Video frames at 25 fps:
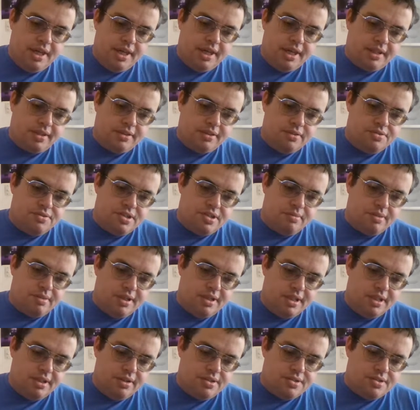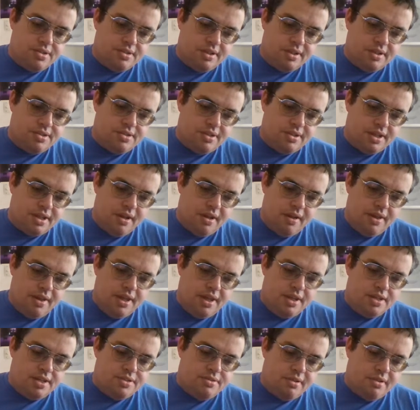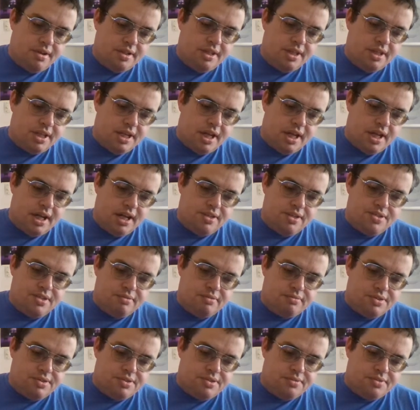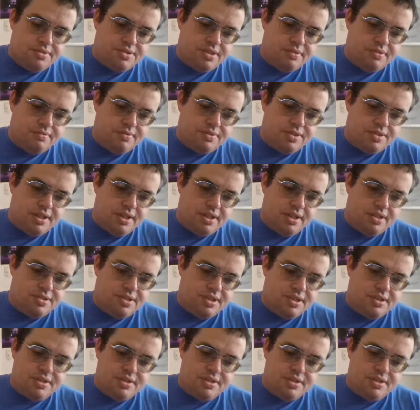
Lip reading: it includes some hilarious lines like trolley cars that whistle several times,